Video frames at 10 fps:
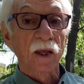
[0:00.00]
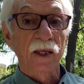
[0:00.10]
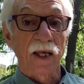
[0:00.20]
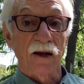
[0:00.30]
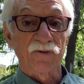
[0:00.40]

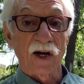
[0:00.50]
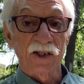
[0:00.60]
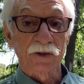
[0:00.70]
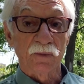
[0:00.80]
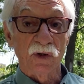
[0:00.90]
Can I find
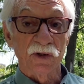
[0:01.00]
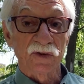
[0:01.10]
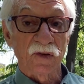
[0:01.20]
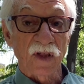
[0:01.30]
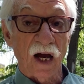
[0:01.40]
some units
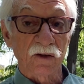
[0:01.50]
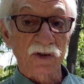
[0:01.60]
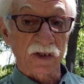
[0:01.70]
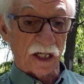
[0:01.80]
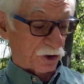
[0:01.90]
in
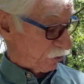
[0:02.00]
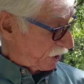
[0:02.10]
thousands? I sure